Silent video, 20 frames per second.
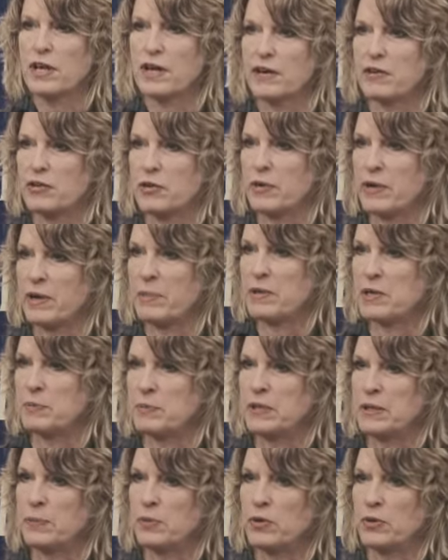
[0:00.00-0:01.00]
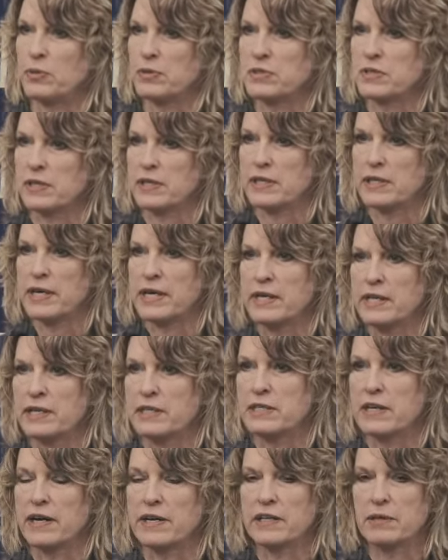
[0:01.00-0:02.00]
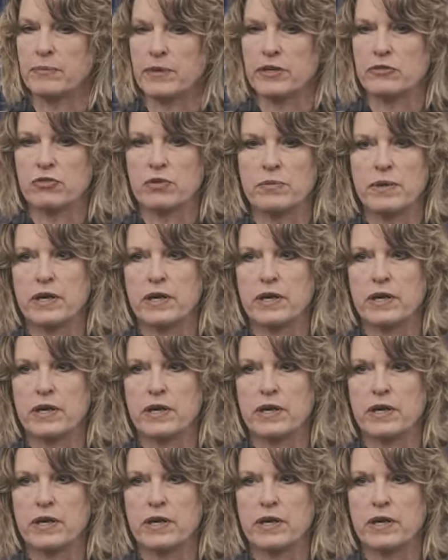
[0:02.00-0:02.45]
I don't know how many people, it was a Canadian documentary